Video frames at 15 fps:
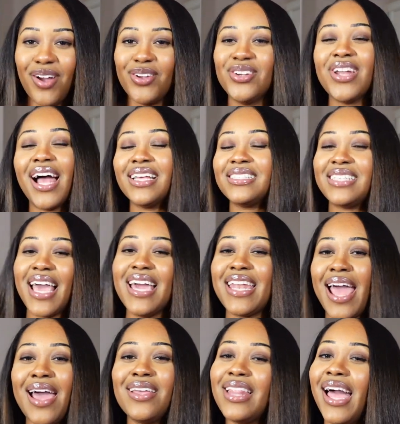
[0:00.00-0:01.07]
You're not saying
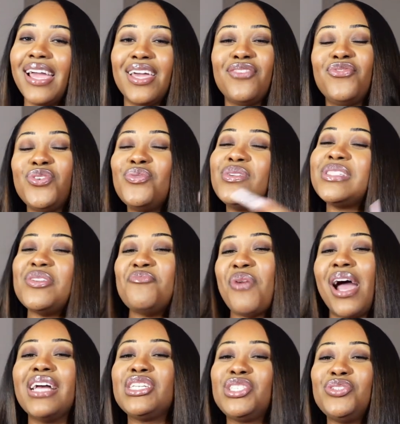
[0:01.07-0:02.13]
that, like, if you was in
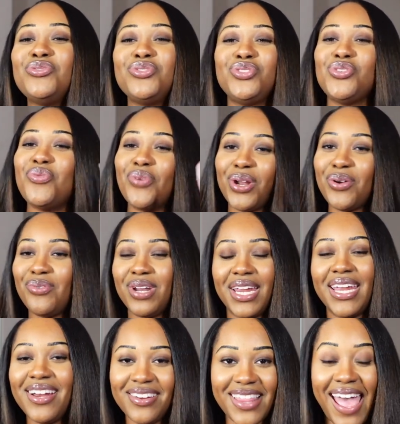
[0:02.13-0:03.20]
my shoes, you wouldn't want to
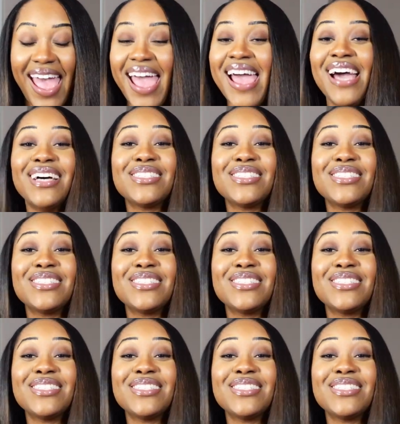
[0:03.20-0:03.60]
hear that.